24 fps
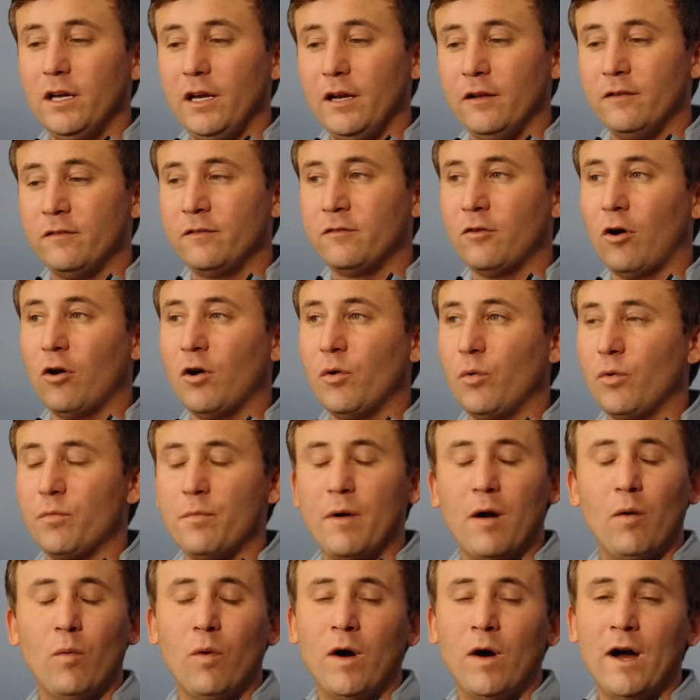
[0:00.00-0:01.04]
it started with
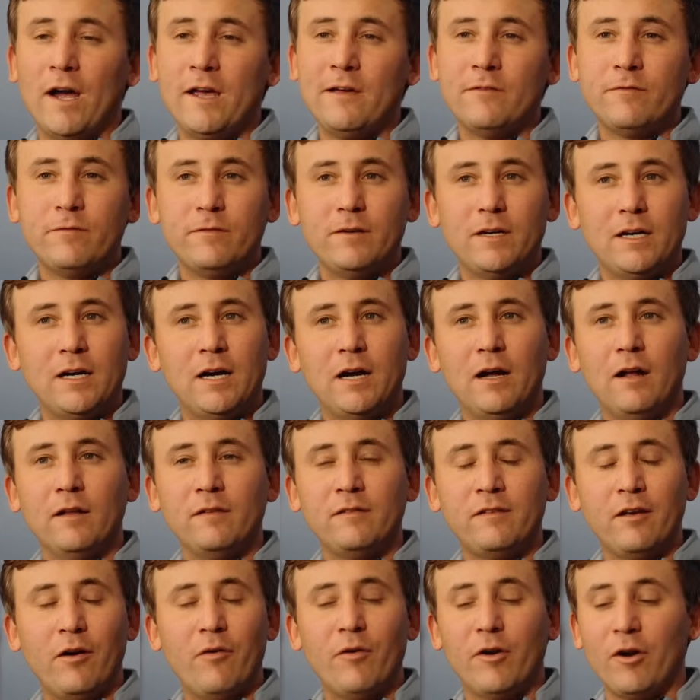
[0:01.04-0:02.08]
my wife uh,
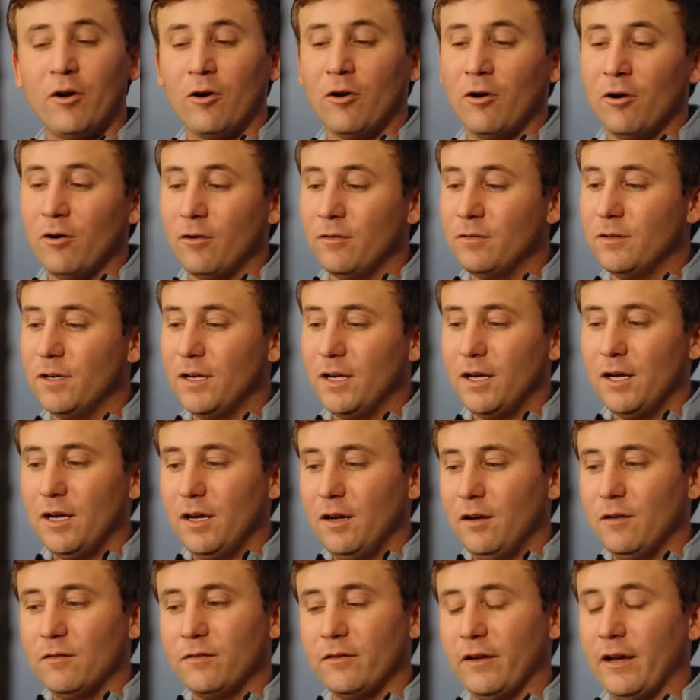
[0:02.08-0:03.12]
telling her
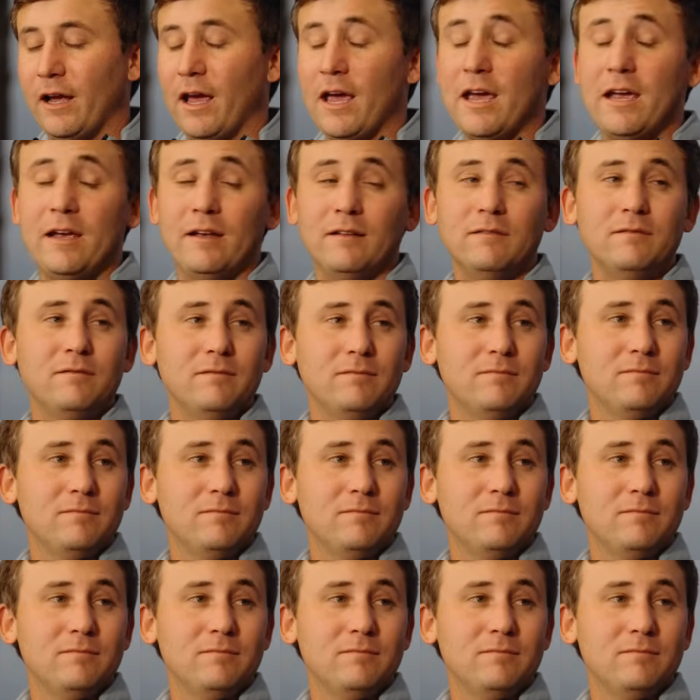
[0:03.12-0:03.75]
it's like, hey,